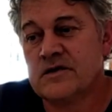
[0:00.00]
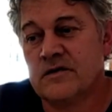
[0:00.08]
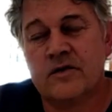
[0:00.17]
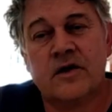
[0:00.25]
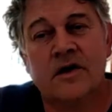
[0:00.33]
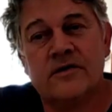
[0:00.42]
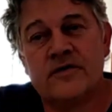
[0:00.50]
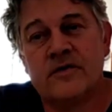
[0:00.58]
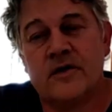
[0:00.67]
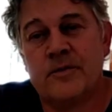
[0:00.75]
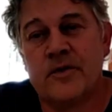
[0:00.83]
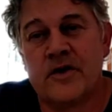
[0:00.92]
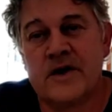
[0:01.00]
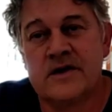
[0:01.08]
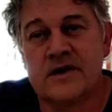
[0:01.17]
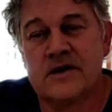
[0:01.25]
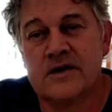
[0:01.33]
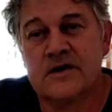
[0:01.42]
of
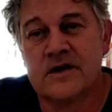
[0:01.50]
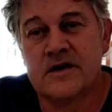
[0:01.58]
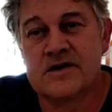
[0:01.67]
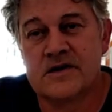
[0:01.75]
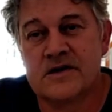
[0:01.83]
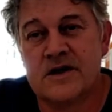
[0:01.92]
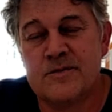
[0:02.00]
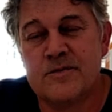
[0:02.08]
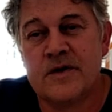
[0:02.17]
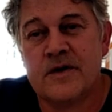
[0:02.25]
operating as a team.